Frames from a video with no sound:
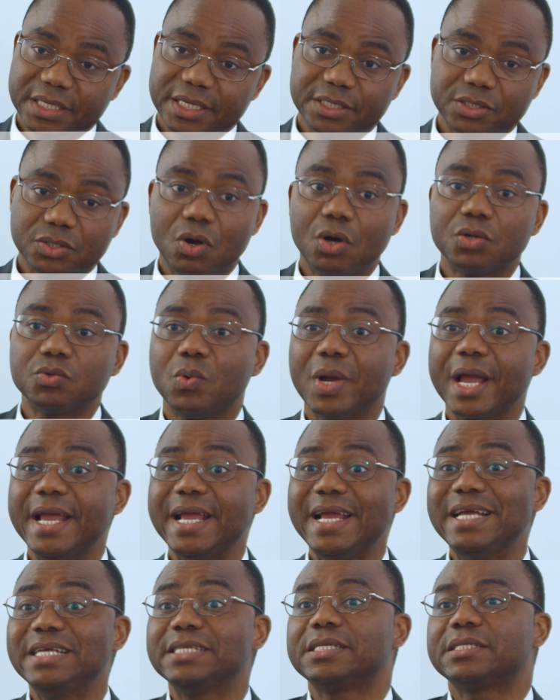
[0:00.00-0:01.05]
The third way
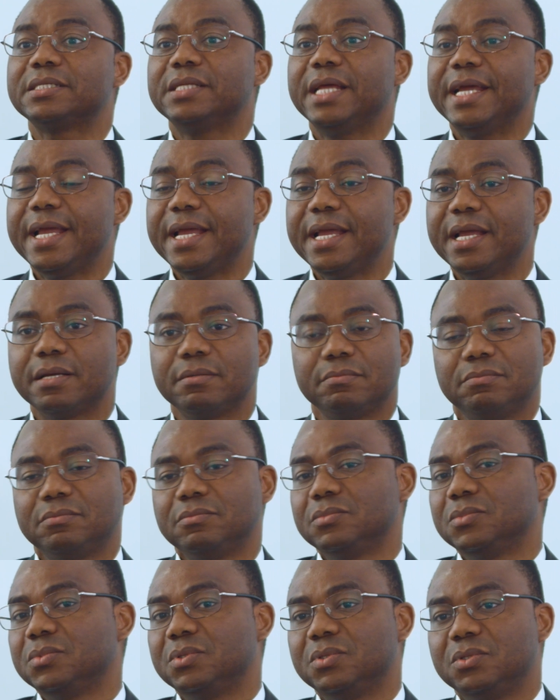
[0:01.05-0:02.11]
is the
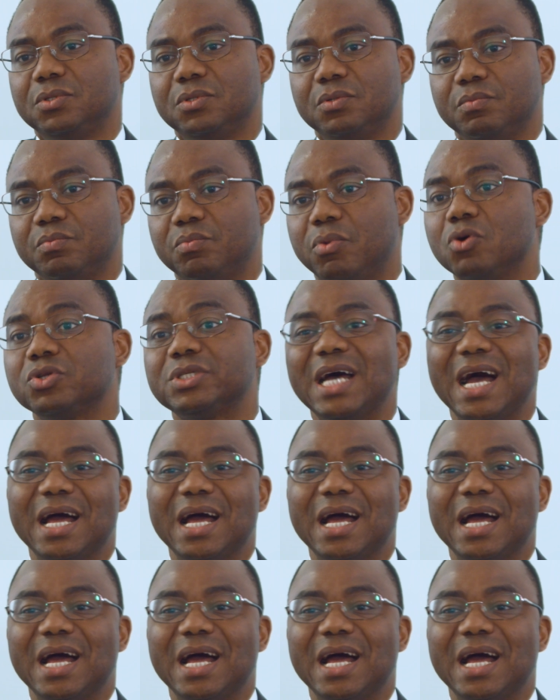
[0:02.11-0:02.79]
both